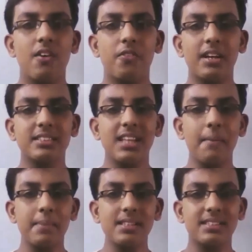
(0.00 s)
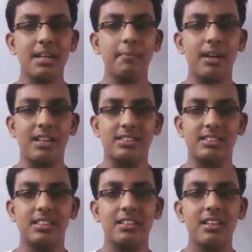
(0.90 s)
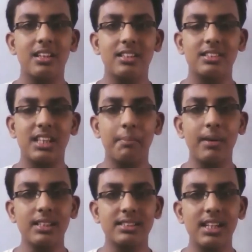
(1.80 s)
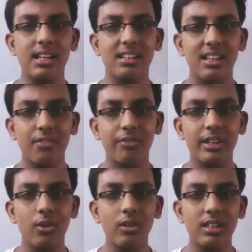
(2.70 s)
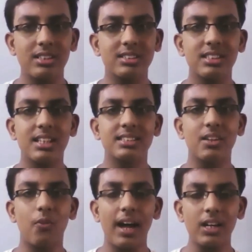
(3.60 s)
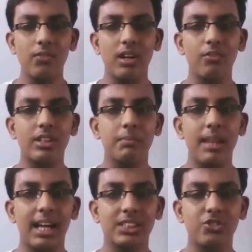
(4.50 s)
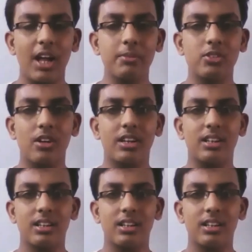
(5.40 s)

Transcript: For example, zebras. The zebra skin, if we notice, is a white one with black stripes on it.